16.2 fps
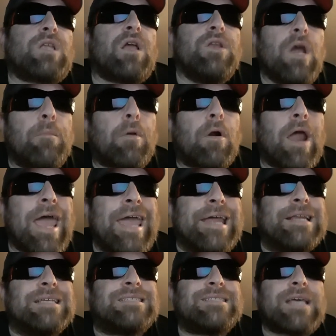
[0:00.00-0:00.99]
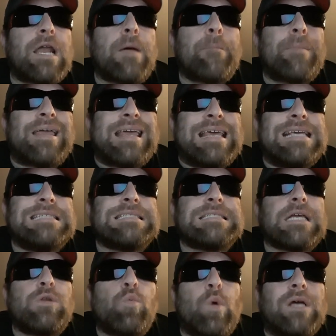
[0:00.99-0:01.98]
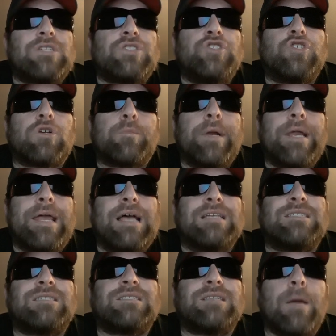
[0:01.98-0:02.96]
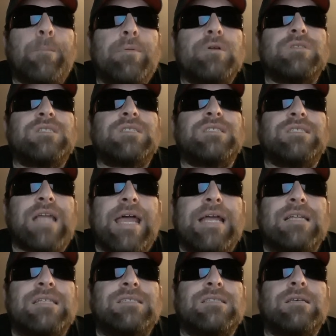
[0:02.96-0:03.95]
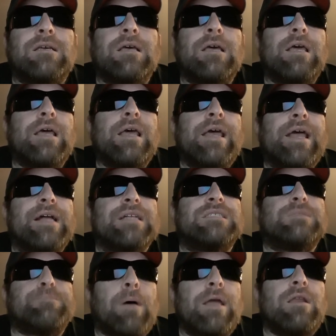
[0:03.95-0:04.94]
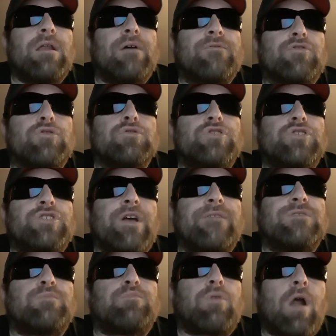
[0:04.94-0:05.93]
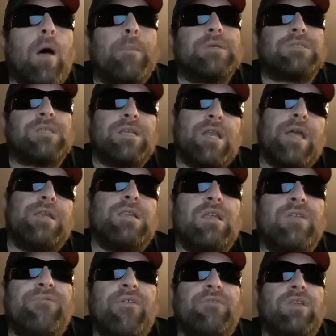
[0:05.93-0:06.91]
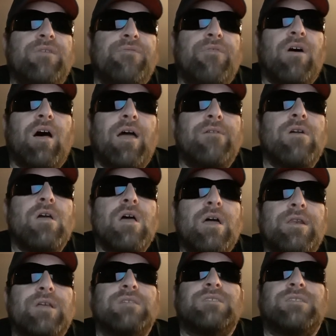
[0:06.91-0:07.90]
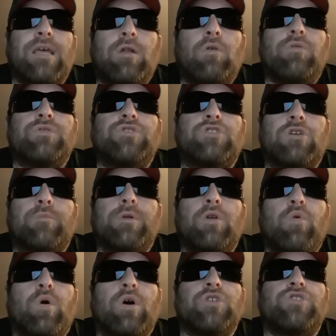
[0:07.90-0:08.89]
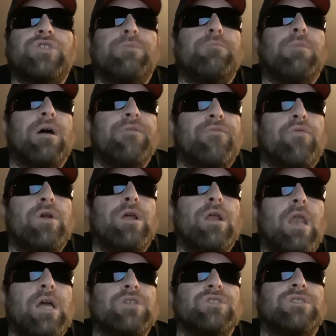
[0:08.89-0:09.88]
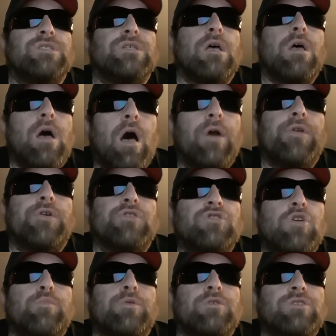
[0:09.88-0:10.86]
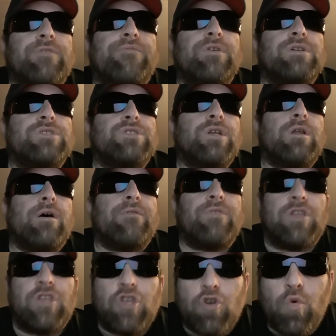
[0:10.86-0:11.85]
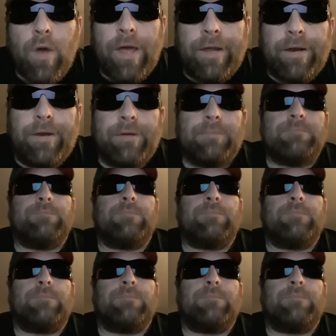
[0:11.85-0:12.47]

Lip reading: Number 8, set up East and West Germany as separate states in spite of Khrushchev's promise in 1955 to settle the German question by free elections under supervision of the UN.